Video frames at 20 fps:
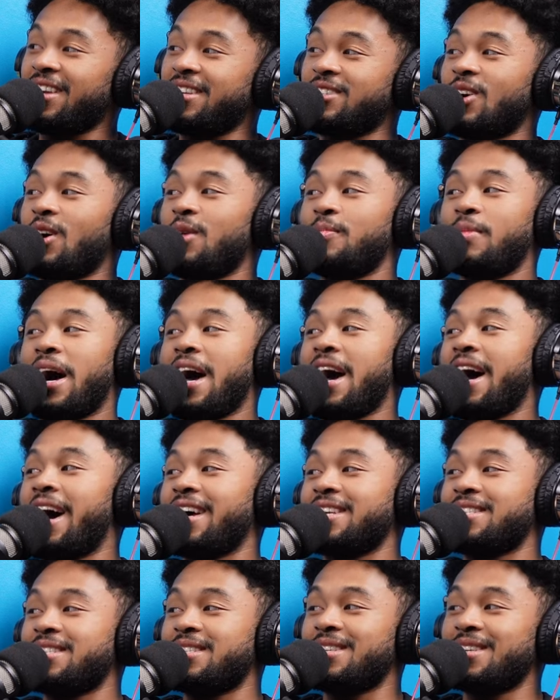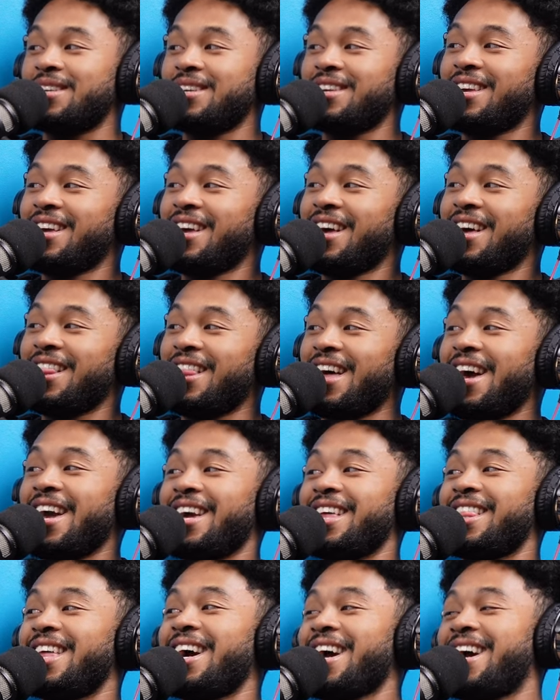He's on my ass.
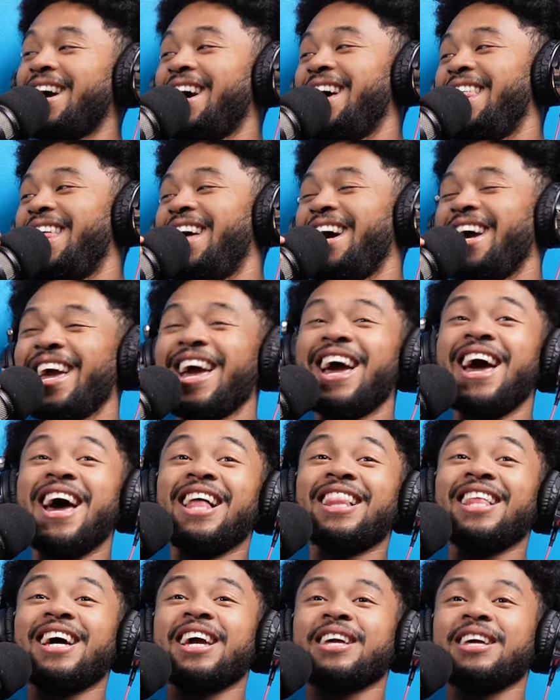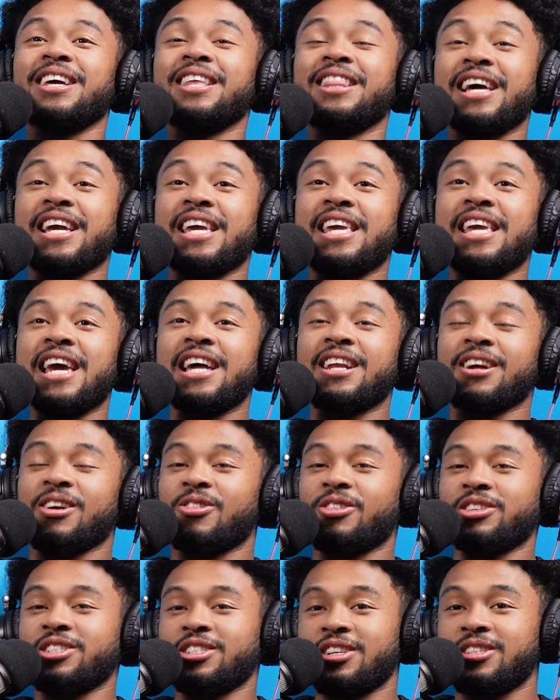Like uh, like like like like he had a
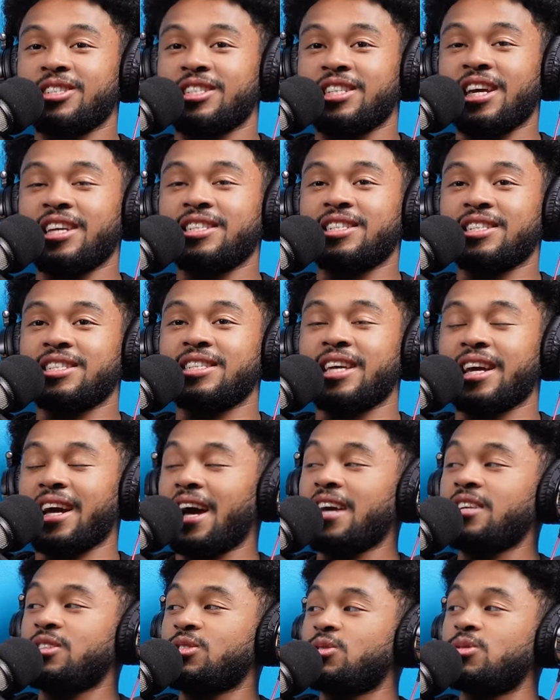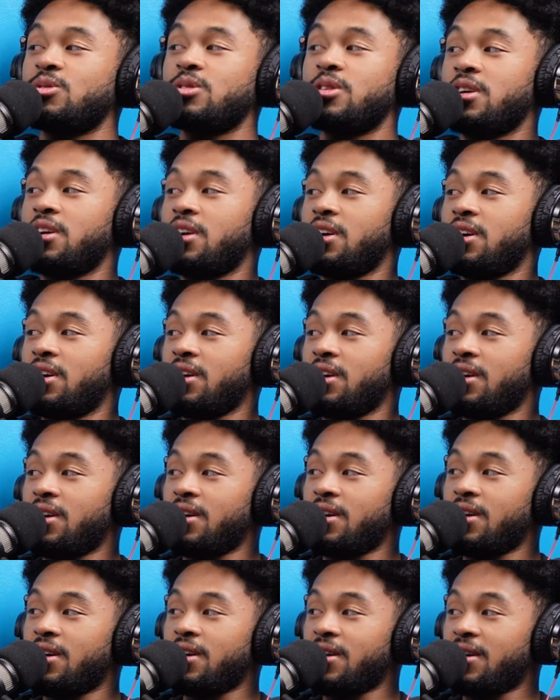crush on Jay since like high school.
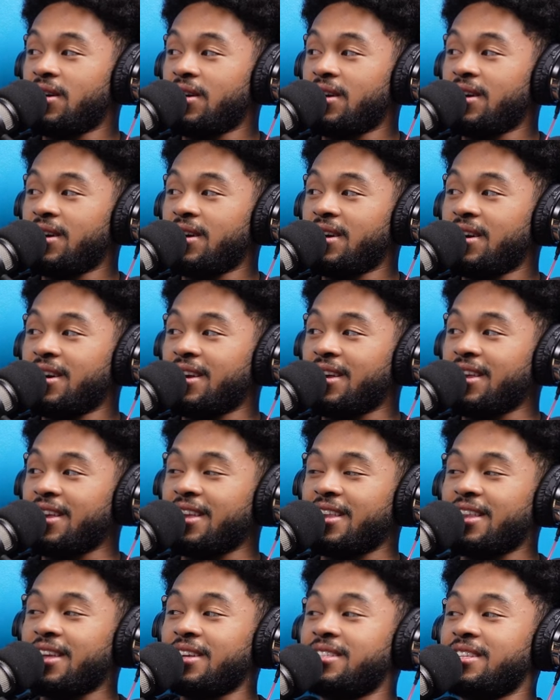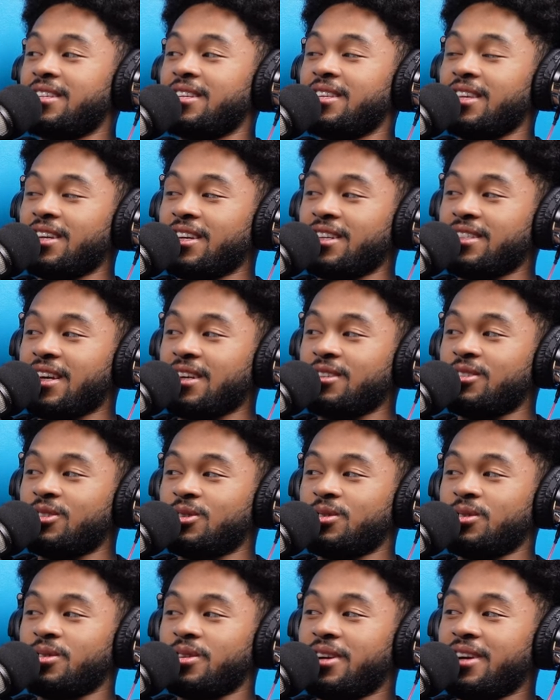It's Drew. Is it, you think is that
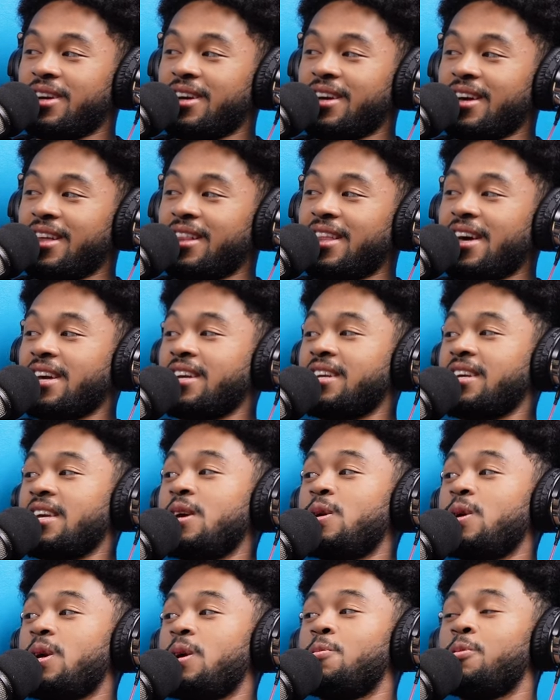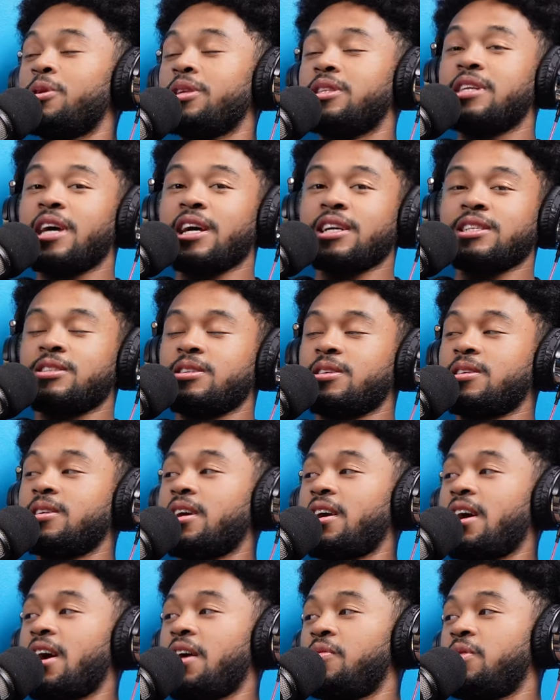Drew? It's Drew. Like he he would text her
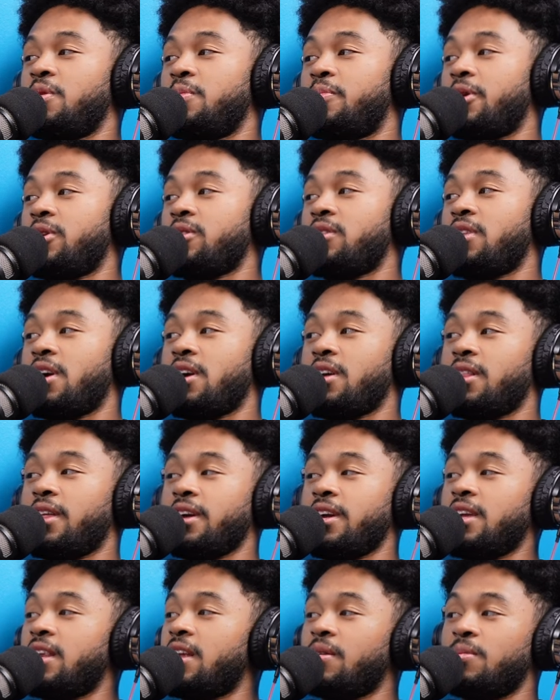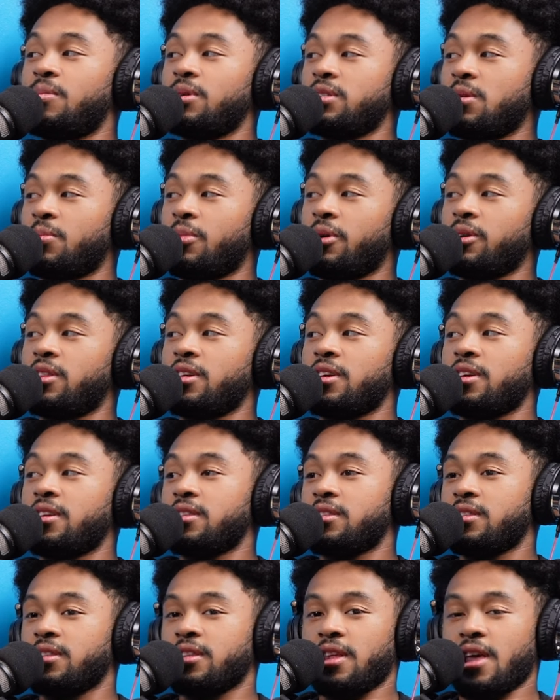every birthday. Like he never missed a birthday.
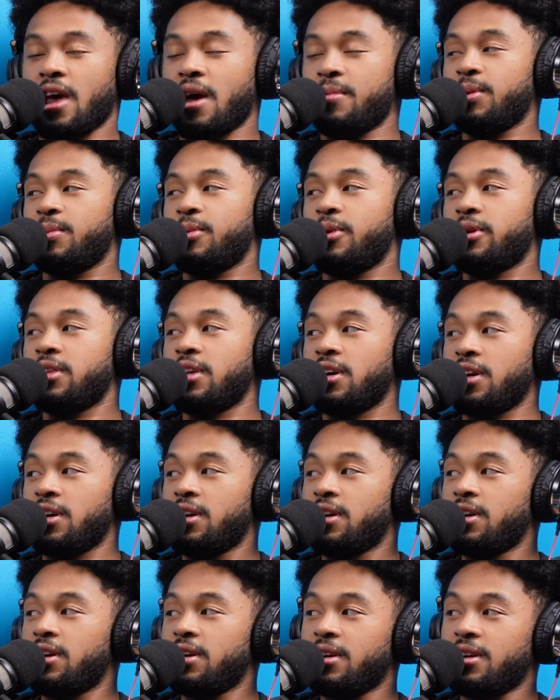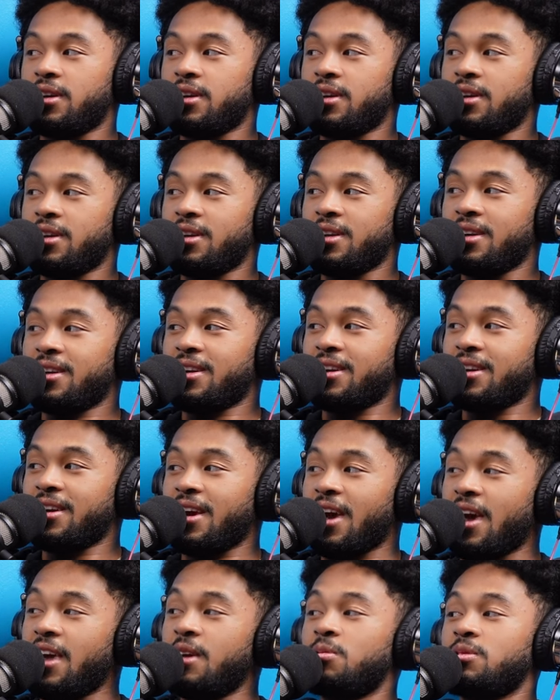Happy birthday. It's Drew.
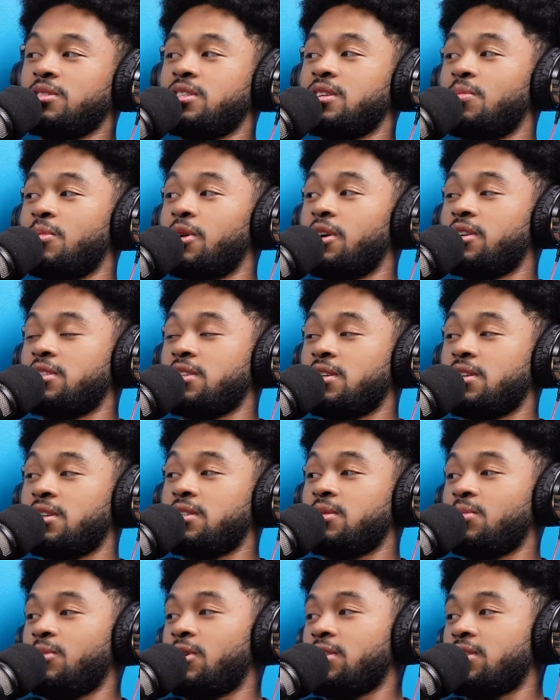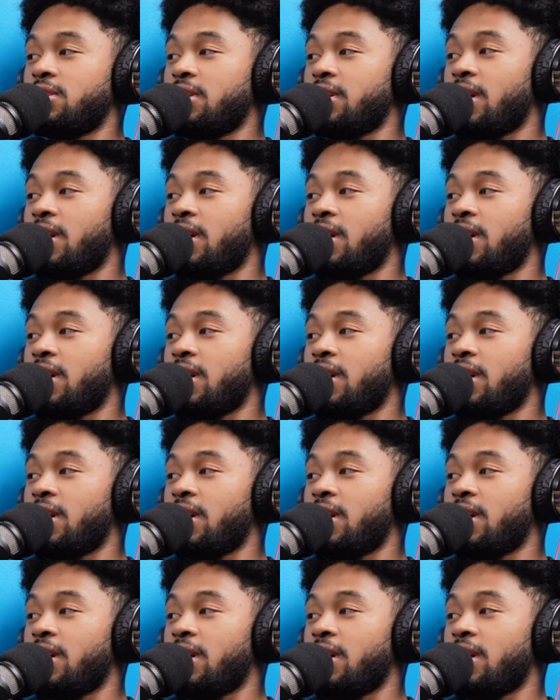And he went to the military. He's a military